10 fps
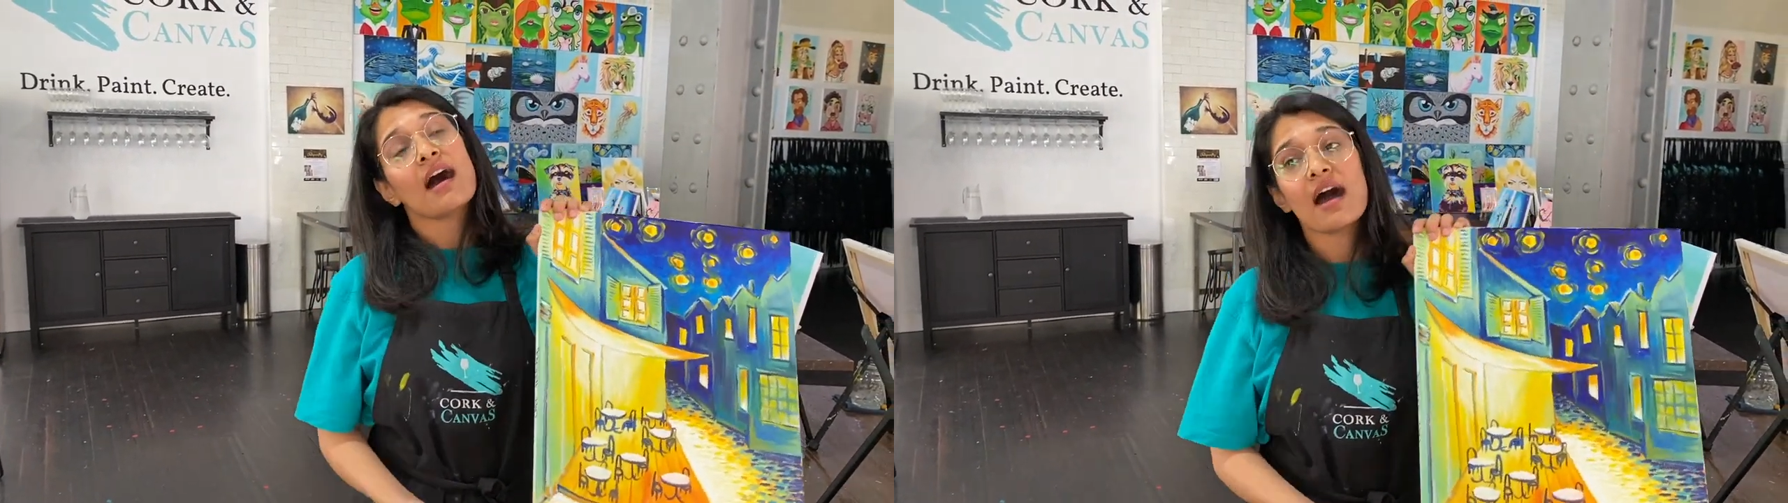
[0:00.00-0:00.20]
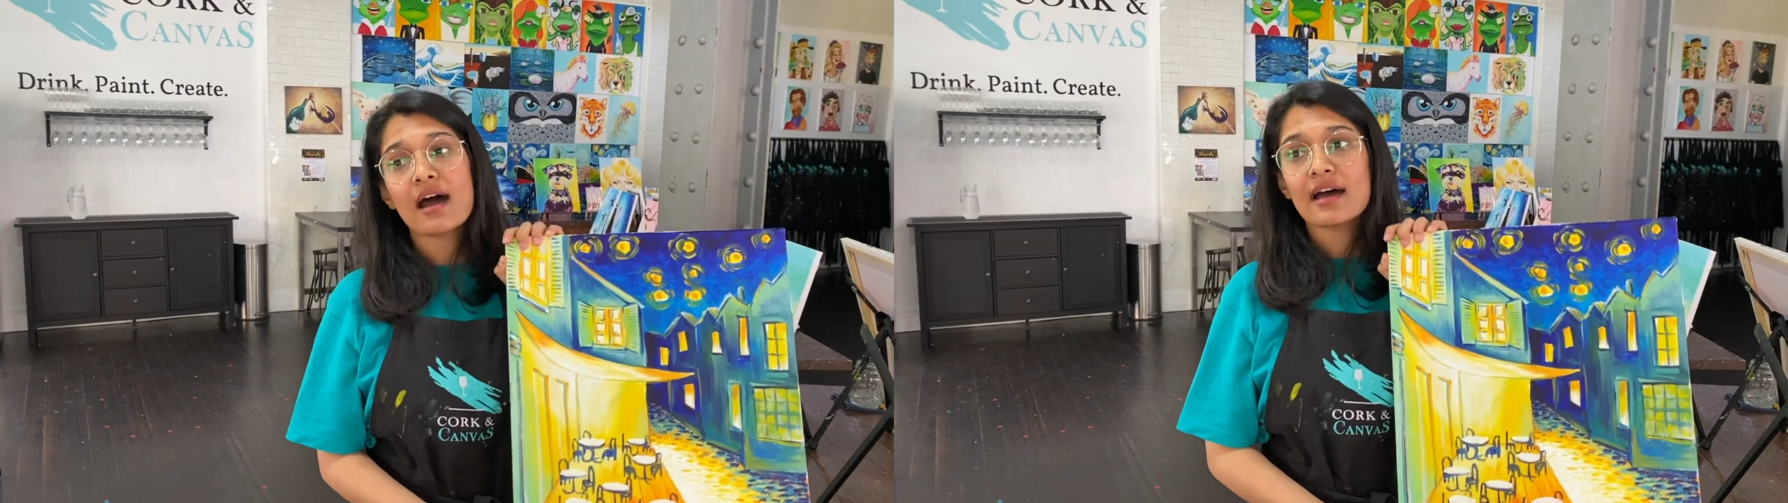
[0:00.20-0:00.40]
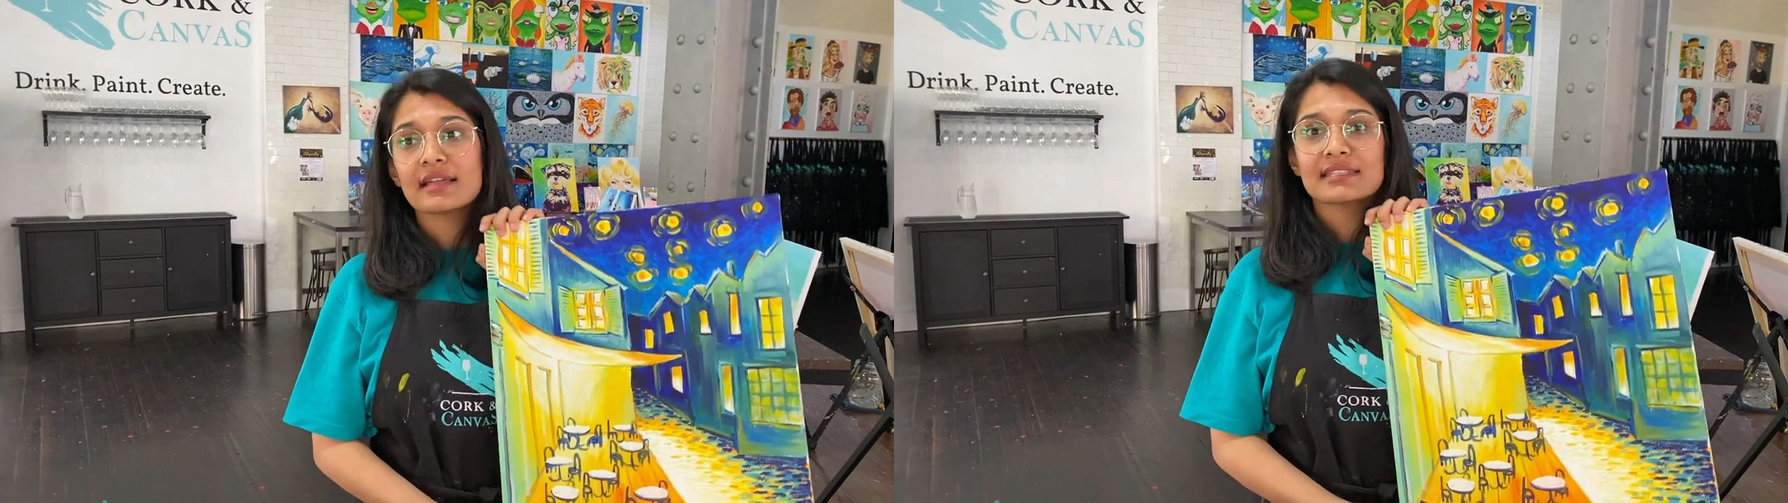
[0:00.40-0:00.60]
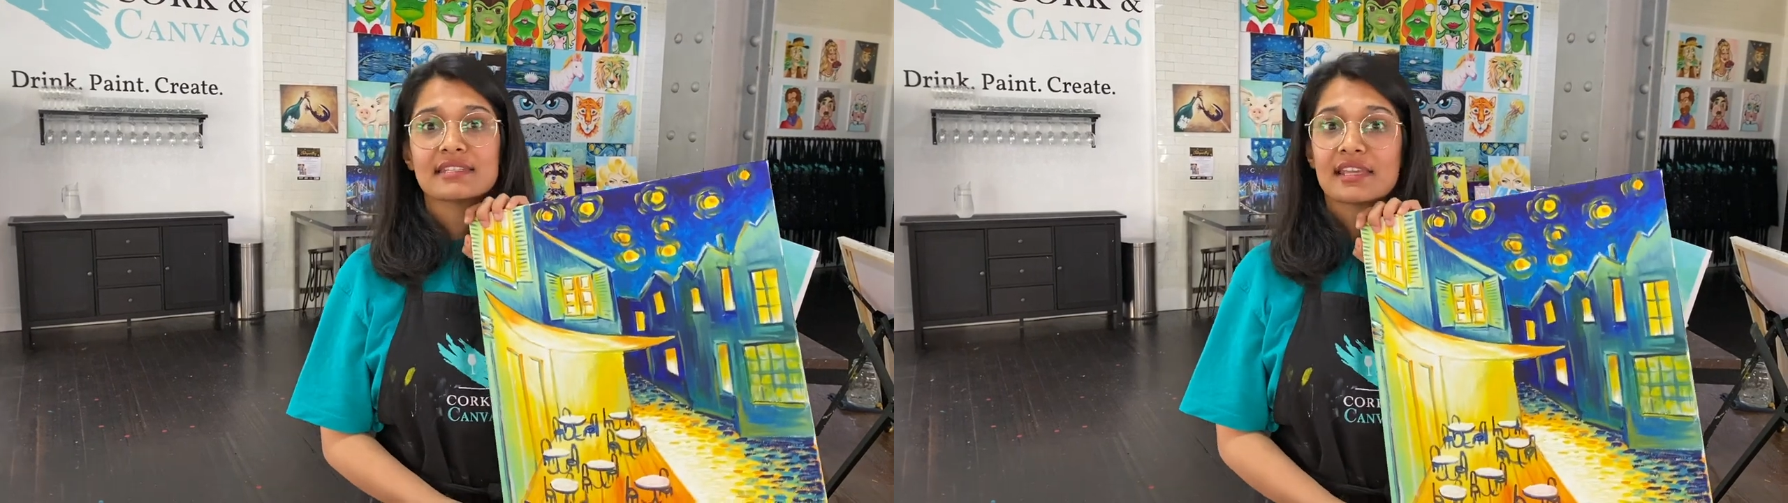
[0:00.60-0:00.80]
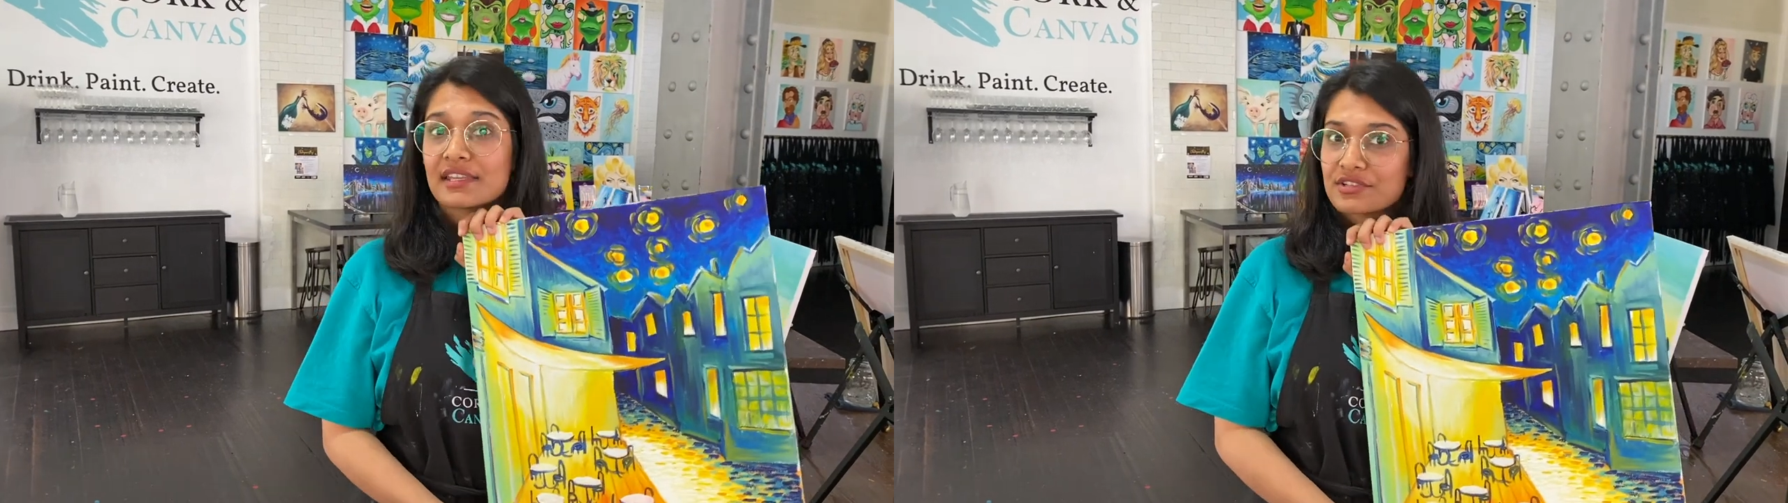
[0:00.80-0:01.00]
art
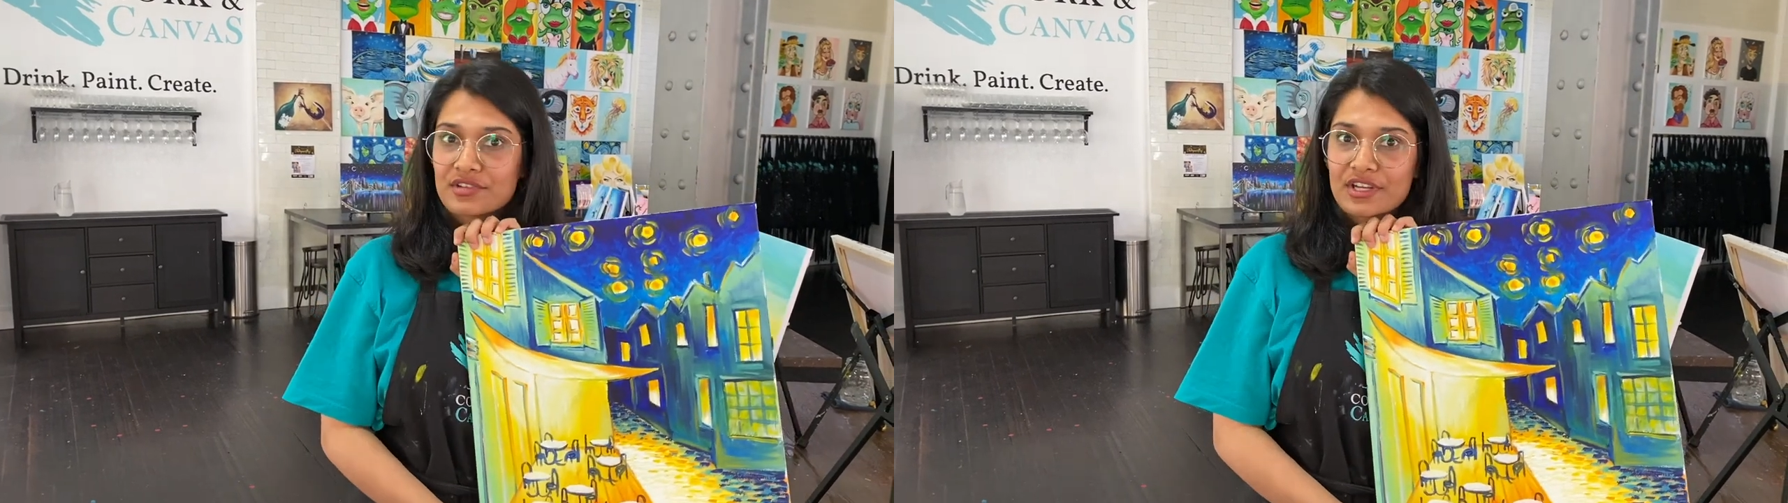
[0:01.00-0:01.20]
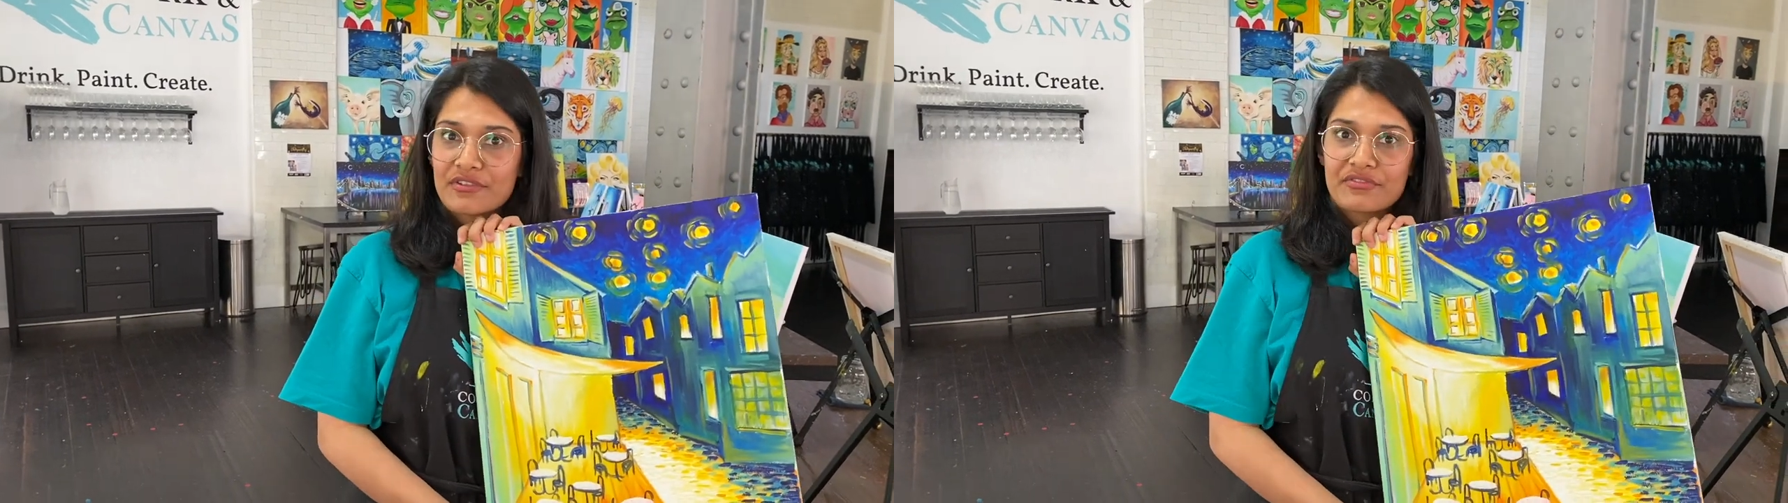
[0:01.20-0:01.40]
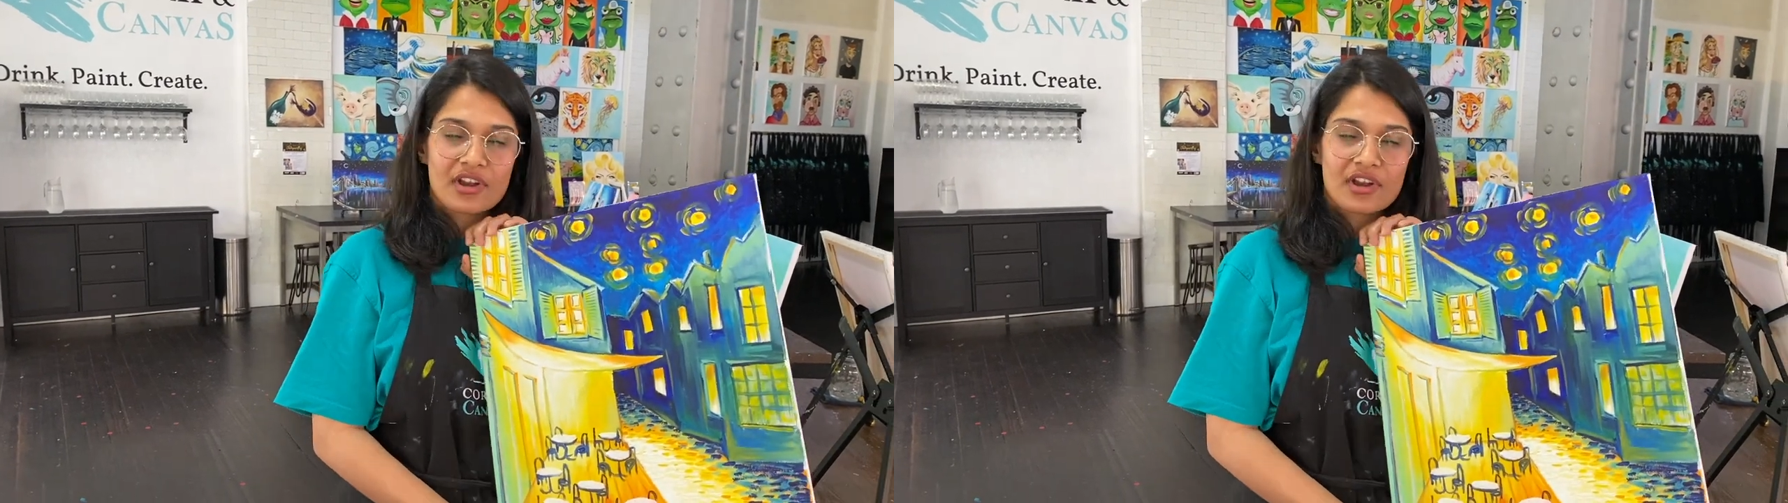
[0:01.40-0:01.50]
and history of